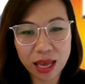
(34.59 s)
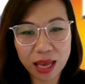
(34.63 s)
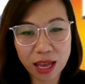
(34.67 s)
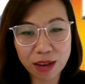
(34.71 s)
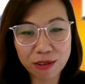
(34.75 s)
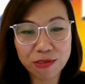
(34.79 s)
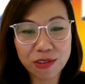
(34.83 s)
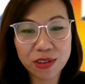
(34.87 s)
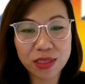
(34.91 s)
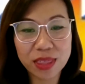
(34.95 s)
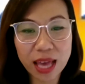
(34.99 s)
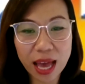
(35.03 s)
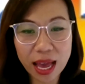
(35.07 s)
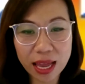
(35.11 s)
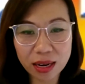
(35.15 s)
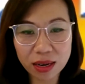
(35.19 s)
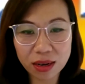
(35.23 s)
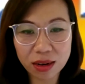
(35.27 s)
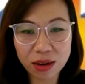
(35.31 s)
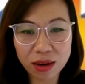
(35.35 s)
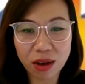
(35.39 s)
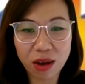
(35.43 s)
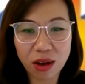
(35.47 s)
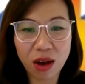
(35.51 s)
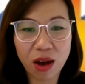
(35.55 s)
and for
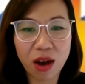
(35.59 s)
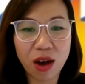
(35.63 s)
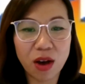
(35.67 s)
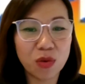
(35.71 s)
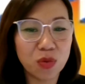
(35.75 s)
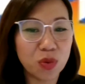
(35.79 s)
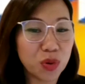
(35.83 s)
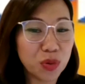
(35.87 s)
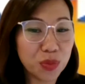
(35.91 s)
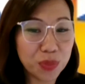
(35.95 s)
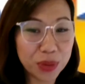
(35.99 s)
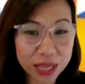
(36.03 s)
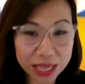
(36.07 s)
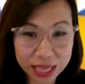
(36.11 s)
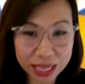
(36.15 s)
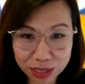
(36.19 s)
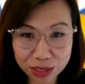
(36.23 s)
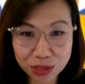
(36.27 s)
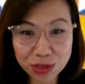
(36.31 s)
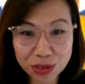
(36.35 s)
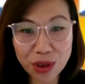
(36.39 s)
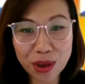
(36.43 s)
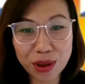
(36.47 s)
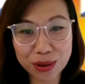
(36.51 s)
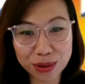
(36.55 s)
that, I will be
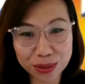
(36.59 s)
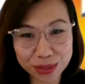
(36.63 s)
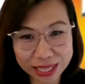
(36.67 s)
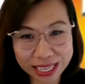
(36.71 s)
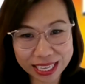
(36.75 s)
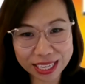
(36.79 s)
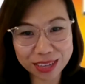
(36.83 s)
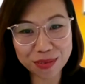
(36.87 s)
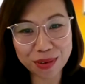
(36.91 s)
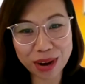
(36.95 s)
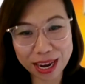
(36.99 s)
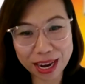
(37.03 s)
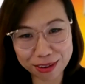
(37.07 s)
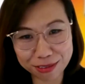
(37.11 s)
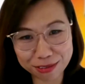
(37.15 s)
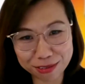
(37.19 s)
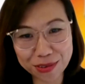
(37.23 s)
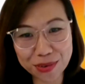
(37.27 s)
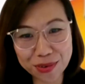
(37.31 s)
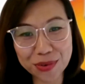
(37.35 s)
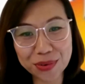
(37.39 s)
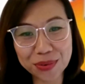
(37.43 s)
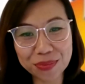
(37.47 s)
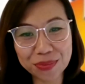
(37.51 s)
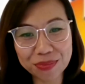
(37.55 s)
eternally
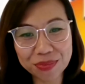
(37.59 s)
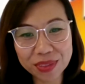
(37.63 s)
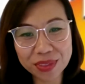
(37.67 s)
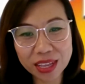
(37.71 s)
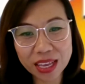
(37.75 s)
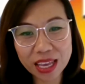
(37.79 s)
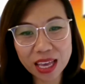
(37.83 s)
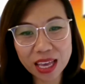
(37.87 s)
grateful.